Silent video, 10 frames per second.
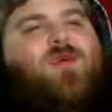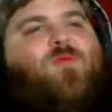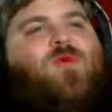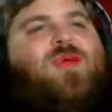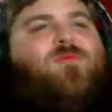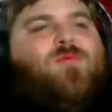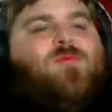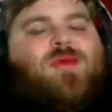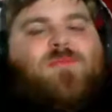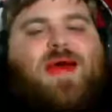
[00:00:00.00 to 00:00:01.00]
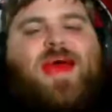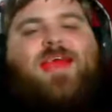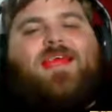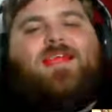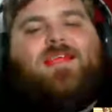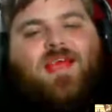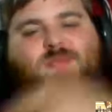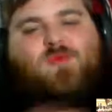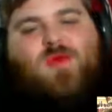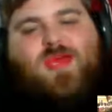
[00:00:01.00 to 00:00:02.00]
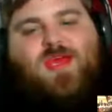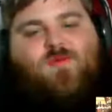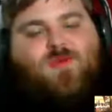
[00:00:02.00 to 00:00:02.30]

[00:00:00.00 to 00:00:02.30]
we will be back next week.